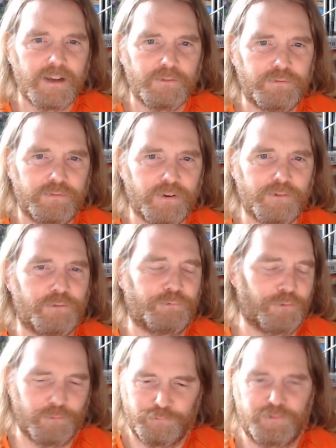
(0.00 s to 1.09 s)

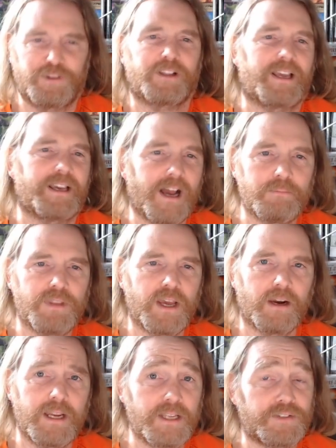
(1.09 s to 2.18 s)
feel like I'm
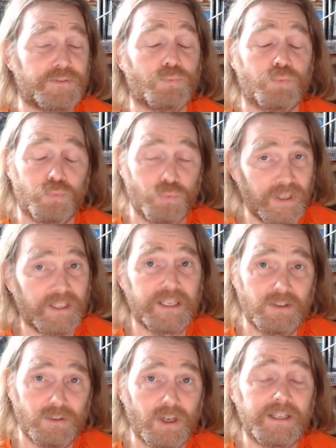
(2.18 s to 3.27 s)
there. It's really
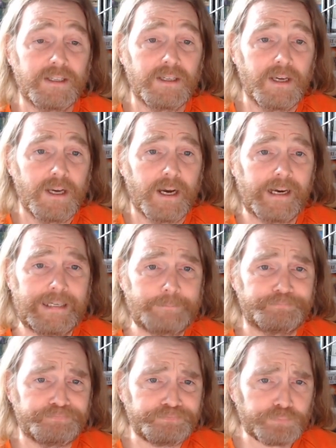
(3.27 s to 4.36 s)
good.
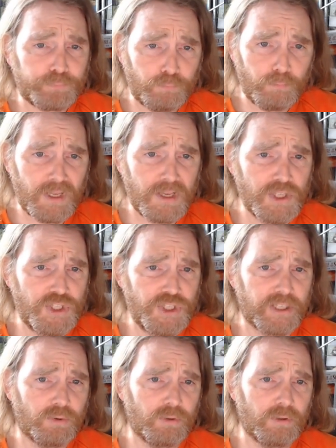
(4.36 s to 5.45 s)
Um, the
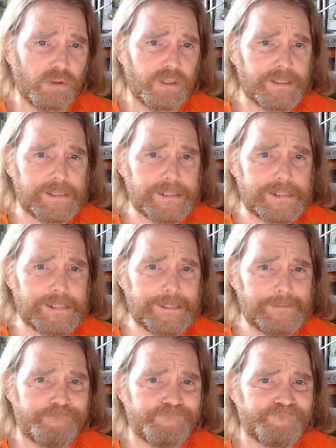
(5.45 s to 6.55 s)
general. Uh,
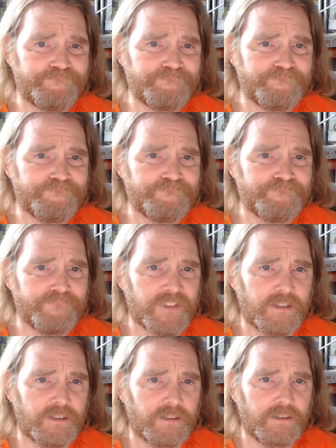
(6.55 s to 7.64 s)

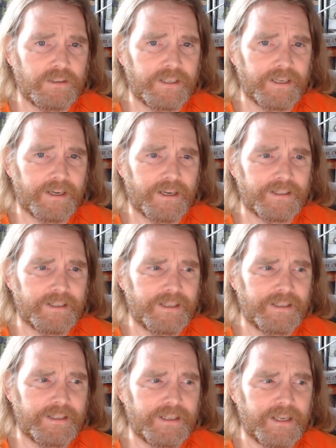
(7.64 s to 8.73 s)
yeah,
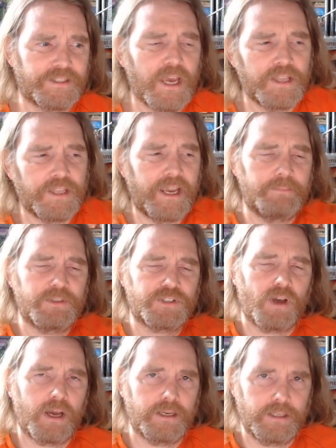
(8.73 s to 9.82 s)
it's the game is
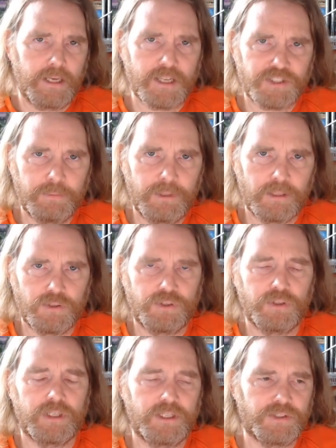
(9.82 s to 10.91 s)
not, and it has to be understood
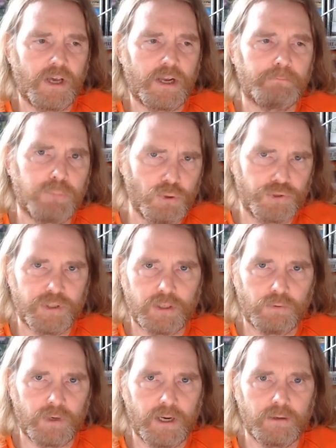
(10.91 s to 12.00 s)
that it's not a boots on the
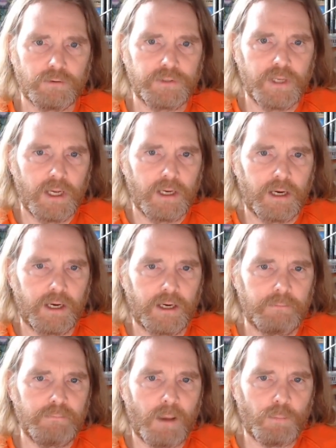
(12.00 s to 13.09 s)
ground
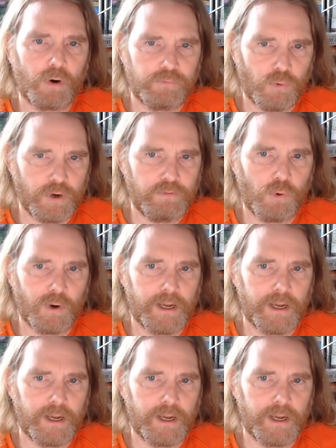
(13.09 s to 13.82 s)
um, Memoir 44 kind